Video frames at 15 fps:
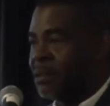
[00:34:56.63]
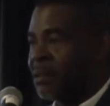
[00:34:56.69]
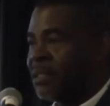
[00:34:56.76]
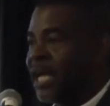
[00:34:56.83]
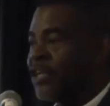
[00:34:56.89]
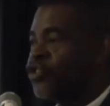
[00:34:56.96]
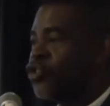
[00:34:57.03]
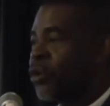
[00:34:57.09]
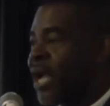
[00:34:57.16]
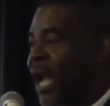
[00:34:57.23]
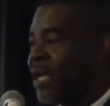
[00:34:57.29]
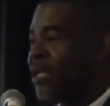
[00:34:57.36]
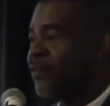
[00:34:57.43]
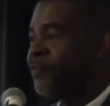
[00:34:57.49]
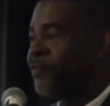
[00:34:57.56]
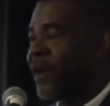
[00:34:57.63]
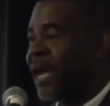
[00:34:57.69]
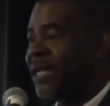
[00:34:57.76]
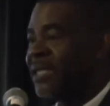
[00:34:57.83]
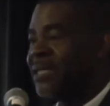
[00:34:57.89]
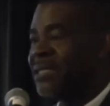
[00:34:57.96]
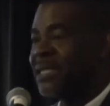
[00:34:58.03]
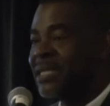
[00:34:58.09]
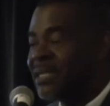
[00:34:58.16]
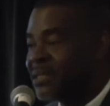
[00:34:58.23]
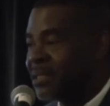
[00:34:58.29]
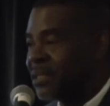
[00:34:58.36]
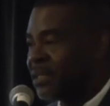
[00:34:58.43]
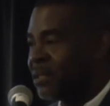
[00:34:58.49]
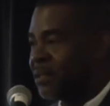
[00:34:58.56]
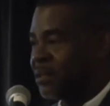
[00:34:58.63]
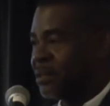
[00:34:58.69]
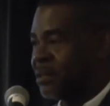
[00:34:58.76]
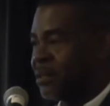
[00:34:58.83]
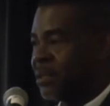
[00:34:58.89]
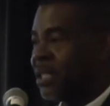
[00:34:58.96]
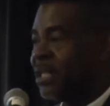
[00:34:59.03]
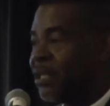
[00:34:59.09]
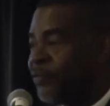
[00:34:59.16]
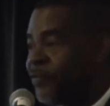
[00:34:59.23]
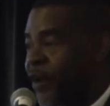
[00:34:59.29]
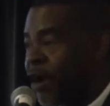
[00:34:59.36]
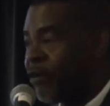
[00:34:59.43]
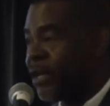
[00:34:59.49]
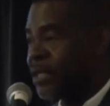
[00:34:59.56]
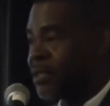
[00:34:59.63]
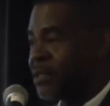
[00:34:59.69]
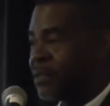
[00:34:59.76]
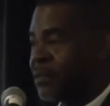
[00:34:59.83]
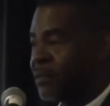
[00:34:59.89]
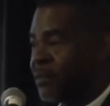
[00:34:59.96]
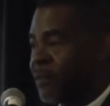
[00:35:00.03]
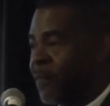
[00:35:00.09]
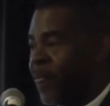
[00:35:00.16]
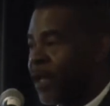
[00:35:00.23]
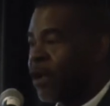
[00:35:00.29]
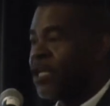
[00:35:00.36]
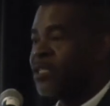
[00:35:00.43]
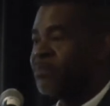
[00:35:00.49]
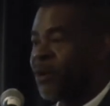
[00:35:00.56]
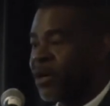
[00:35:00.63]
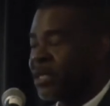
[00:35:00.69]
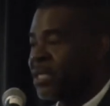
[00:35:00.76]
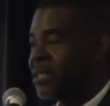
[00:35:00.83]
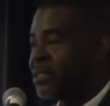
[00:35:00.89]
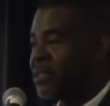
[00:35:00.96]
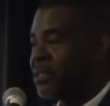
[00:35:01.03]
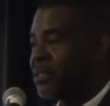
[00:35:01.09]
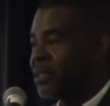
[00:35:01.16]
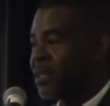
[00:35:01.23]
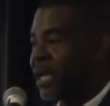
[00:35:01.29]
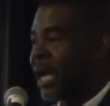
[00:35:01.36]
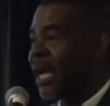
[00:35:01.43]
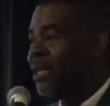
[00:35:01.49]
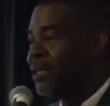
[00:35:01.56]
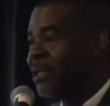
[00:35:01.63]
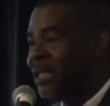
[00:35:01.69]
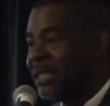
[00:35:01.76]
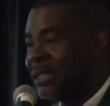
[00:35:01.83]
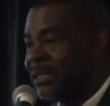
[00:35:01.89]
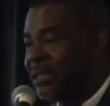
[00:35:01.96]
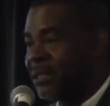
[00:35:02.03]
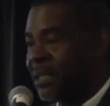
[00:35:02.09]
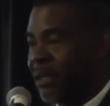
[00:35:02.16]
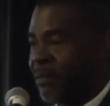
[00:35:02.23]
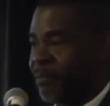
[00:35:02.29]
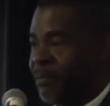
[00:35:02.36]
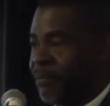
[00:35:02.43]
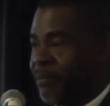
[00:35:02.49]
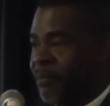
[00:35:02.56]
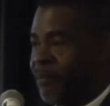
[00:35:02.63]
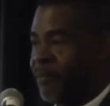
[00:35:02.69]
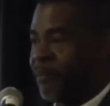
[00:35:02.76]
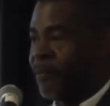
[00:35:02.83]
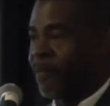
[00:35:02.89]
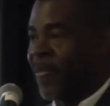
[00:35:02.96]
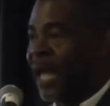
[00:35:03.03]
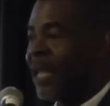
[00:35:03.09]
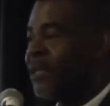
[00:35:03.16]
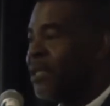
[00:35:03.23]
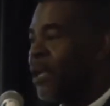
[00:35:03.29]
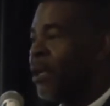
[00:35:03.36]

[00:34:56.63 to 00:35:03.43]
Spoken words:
that you cannot find as easily in the forest because monkeys are eating them. And